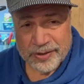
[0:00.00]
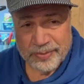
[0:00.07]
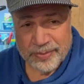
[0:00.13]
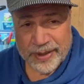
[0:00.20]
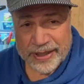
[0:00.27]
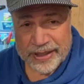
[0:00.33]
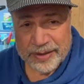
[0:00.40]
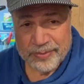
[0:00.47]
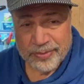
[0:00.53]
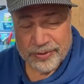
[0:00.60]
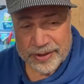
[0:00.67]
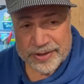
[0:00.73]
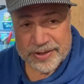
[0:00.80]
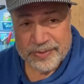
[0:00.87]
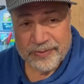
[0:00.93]
but it
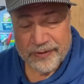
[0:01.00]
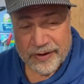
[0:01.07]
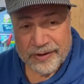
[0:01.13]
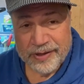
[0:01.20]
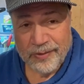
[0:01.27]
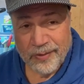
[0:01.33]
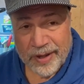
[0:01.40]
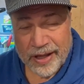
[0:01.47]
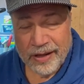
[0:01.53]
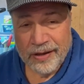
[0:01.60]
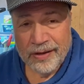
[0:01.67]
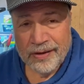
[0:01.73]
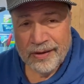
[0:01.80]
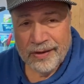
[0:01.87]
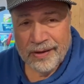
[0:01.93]
prints very
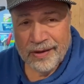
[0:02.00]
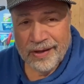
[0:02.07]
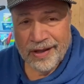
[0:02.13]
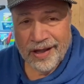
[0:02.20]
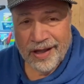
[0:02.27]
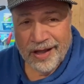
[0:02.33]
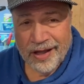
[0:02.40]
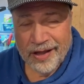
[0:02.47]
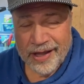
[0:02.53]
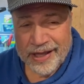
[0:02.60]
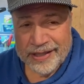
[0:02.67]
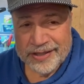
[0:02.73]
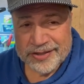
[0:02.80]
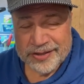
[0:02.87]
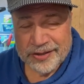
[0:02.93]
well.
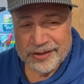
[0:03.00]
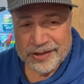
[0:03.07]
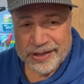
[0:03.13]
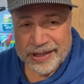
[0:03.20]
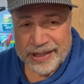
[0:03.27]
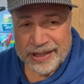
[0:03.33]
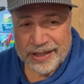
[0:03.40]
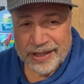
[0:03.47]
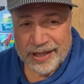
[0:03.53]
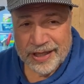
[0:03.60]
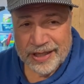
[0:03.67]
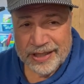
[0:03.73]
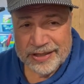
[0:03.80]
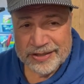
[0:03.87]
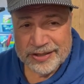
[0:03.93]
And it certainly
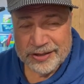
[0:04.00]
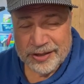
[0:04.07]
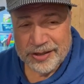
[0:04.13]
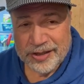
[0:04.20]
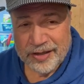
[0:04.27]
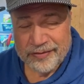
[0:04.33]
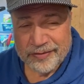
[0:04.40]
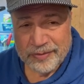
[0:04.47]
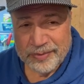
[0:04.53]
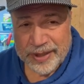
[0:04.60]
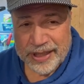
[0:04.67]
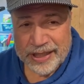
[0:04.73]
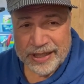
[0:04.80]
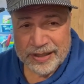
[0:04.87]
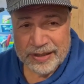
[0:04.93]
is good enough for
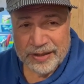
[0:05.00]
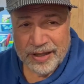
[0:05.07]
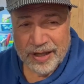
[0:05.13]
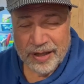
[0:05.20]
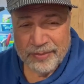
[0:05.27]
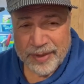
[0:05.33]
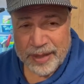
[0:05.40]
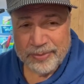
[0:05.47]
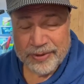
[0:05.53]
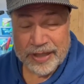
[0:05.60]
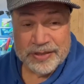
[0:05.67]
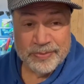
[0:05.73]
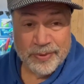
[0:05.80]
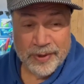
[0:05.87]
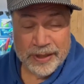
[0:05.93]
me and my
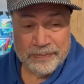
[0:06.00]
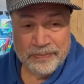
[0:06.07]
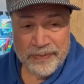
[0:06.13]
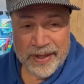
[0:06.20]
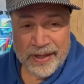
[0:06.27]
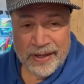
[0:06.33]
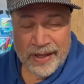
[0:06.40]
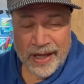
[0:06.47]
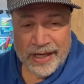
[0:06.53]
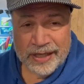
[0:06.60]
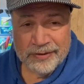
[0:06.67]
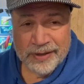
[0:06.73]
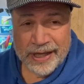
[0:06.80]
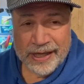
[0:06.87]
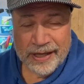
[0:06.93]
price point.
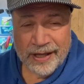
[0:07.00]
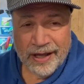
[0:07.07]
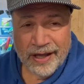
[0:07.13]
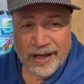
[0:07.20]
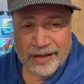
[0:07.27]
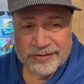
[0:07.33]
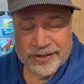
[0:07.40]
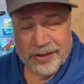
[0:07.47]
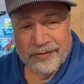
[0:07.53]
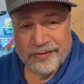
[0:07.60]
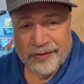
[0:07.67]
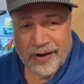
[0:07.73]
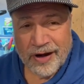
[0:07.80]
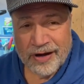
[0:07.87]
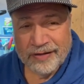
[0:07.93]
Anyway, so
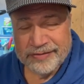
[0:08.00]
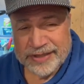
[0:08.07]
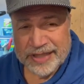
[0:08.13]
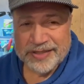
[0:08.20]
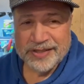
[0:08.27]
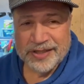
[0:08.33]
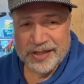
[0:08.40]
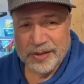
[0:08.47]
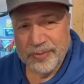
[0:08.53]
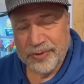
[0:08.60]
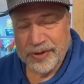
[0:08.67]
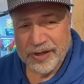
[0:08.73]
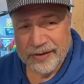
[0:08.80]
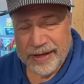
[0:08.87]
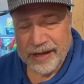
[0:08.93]
far I've tested the
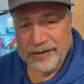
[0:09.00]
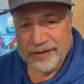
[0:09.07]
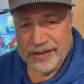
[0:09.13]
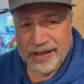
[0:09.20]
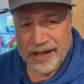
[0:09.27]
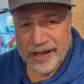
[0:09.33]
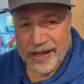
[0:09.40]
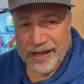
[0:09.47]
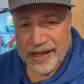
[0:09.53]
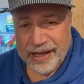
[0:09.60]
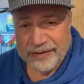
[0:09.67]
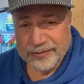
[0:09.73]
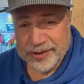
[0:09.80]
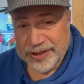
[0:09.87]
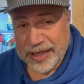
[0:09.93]
printer out. I
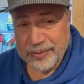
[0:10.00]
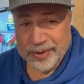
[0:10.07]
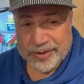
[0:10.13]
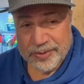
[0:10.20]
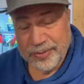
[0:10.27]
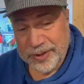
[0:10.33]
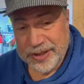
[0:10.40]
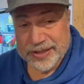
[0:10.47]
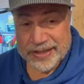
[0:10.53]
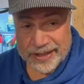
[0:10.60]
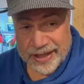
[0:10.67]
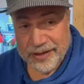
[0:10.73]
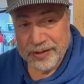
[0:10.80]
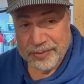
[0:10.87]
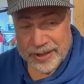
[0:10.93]
was able to put it
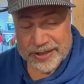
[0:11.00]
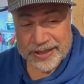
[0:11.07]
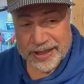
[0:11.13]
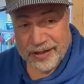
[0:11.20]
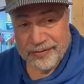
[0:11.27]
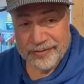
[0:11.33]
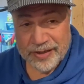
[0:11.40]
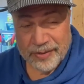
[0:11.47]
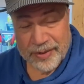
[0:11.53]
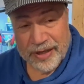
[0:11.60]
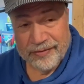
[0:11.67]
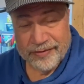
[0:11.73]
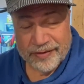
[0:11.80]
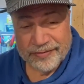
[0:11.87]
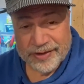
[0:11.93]
together myself in about
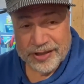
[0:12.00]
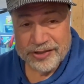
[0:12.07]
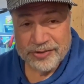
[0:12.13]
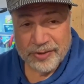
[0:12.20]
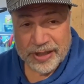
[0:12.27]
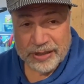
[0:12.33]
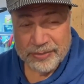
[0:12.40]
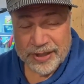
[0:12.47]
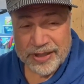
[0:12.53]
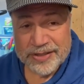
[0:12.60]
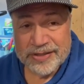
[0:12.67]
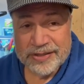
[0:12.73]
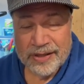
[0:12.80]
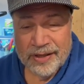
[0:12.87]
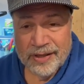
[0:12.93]
15-20 minutes,